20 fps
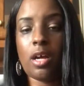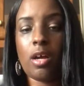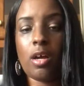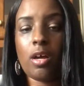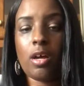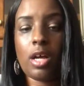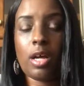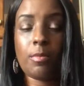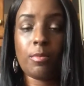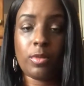
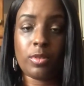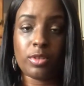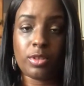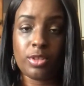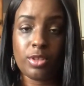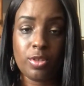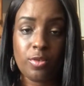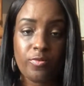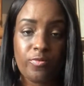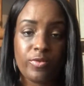all I'm
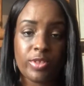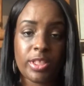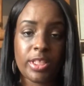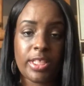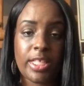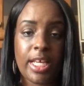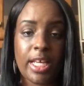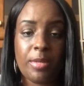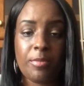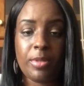gonna do for
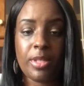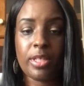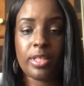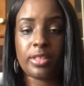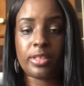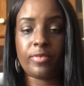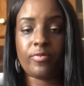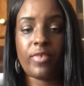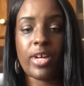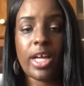today
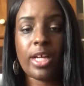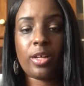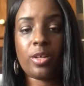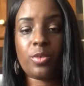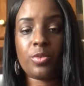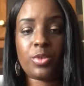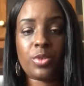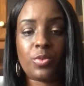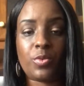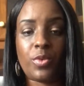because if I
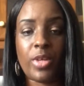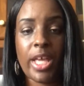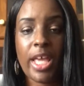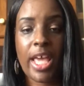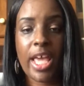go through